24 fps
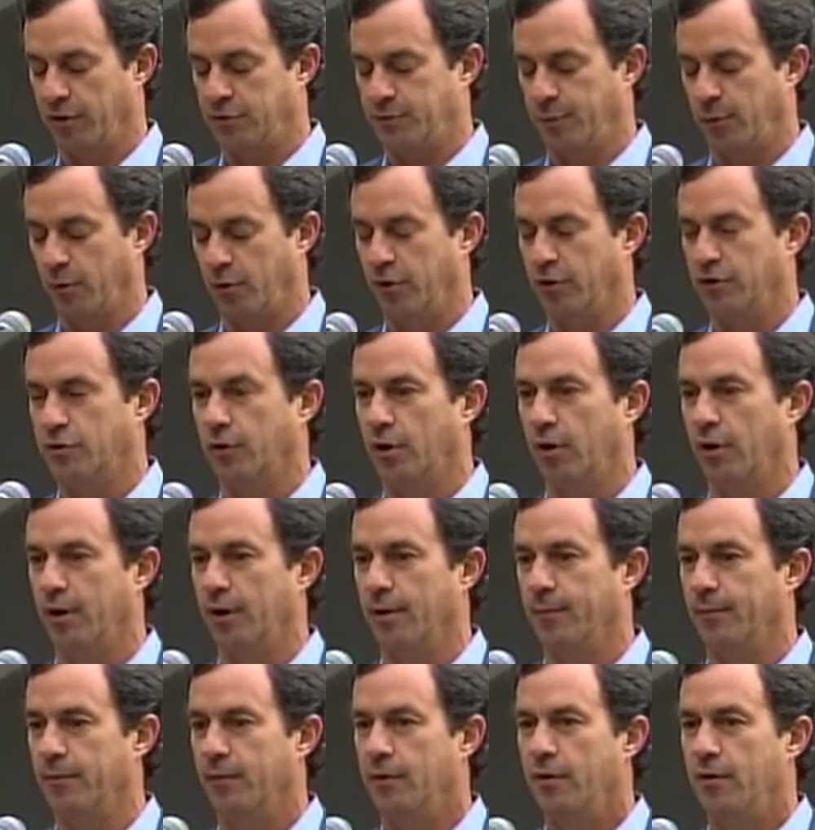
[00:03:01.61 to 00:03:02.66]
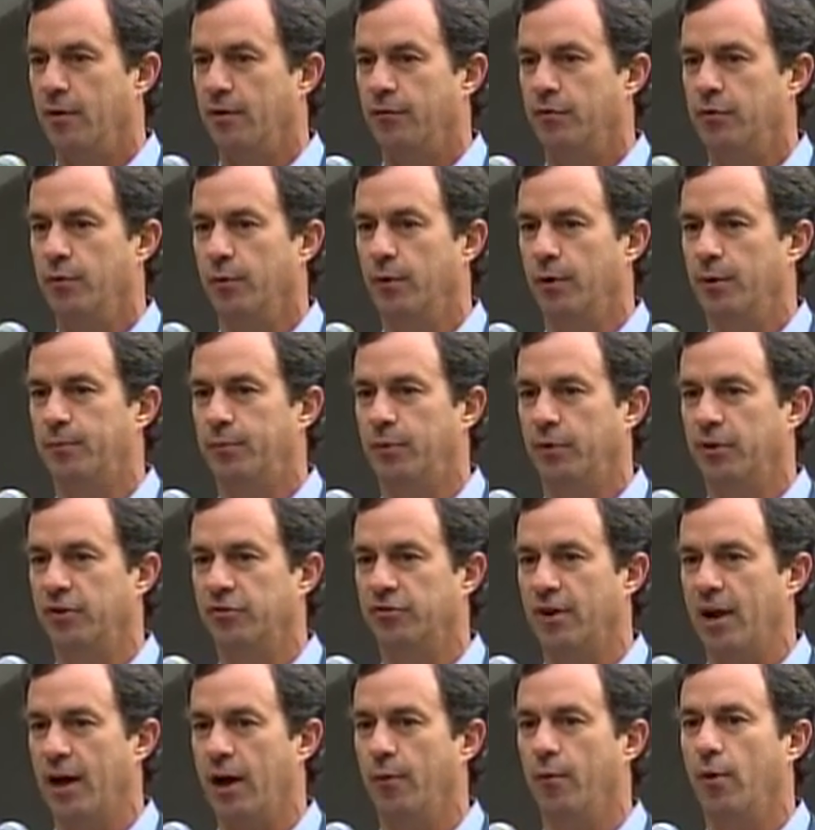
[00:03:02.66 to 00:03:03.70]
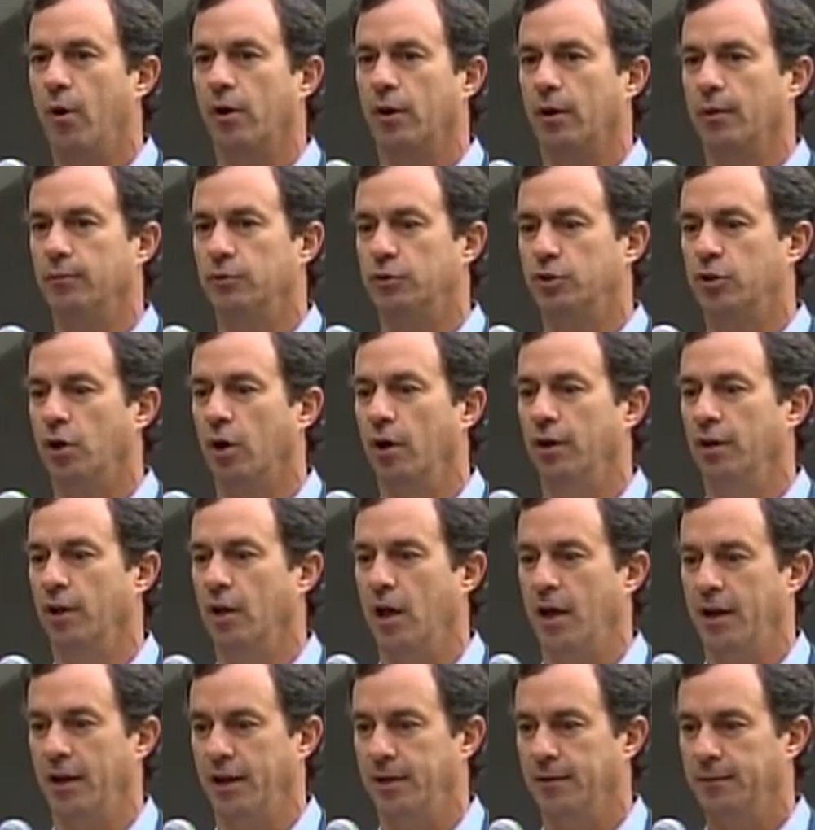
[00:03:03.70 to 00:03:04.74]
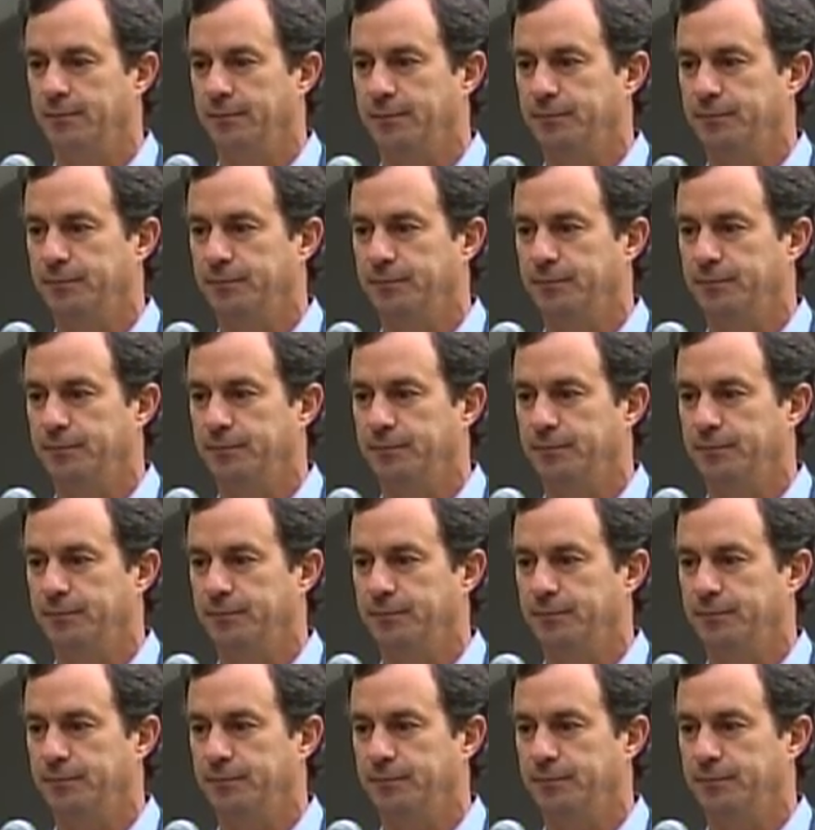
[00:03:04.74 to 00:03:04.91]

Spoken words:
Exploratorium. If you would please now welcome Sean Lonnie.